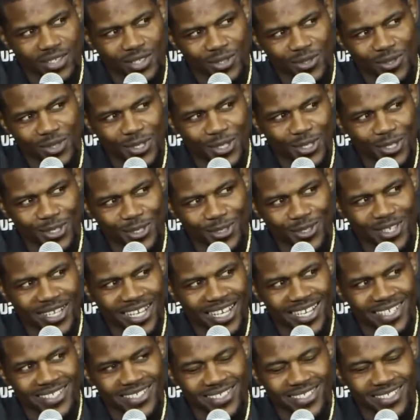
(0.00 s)
doing your little
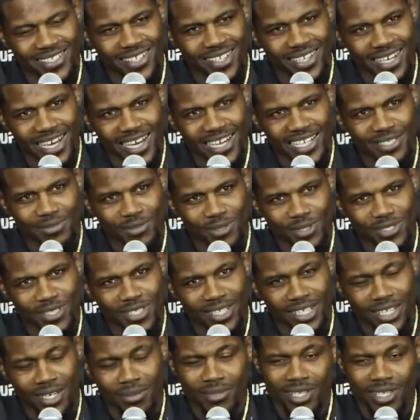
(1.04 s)
dance into the guy's music. And